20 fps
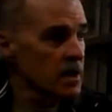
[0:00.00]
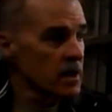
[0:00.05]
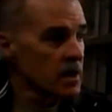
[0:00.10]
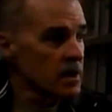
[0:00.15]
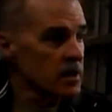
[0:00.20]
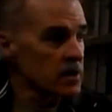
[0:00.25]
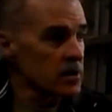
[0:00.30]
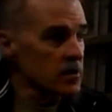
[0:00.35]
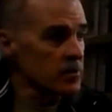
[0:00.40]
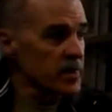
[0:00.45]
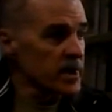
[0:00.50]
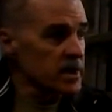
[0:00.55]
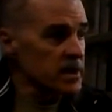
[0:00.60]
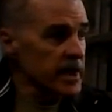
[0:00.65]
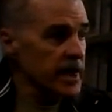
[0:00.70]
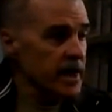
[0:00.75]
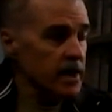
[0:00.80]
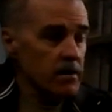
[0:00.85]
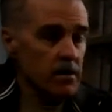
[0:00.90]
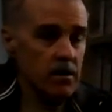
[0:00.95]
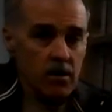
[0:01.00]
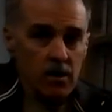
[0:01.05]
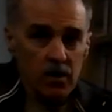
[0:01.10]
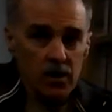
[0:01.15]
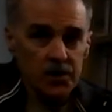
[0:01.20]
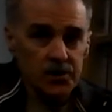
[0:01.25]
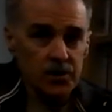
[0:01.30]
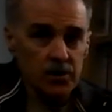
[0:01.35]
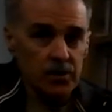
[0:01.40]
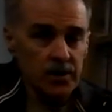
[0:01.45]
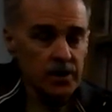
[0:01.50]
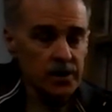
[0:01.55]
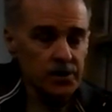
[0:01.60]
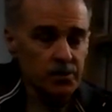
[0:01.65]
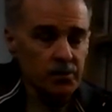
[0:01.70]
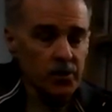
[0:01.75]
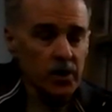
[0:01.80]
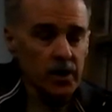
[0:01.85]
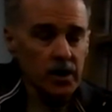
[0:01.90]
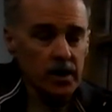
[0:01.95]
little bit later, also in this
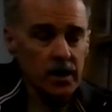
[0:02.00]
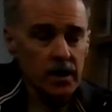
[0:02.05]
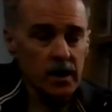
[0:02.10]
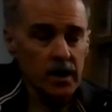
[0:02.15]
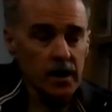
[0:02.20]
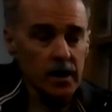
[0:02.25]
book,